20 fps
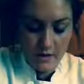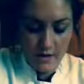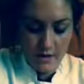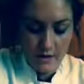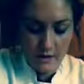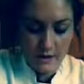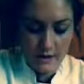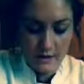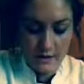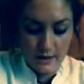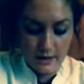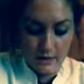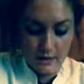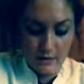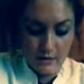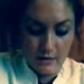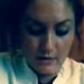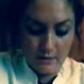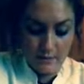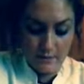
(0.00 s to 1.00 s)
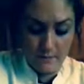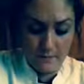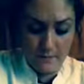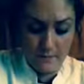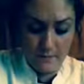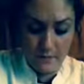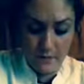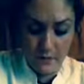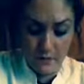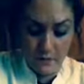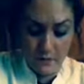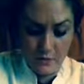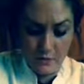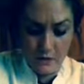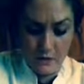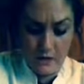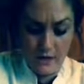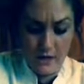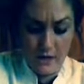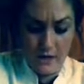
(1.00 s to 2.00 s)
I'd say about
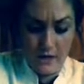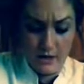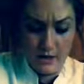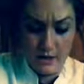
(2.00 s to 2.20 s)
1/4 inch